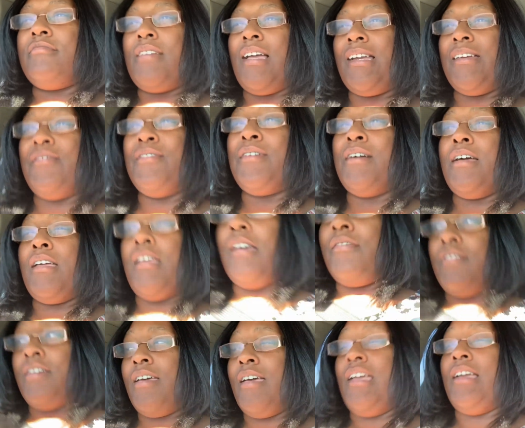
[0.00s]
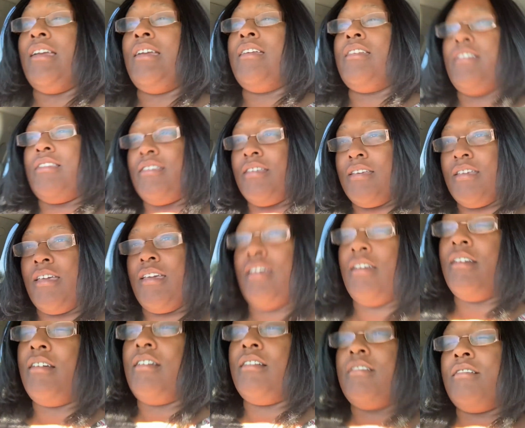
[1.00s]
Even though I haven't ate anything yet,
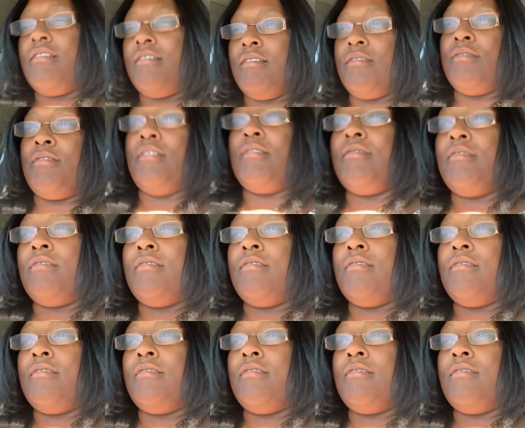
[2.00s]
about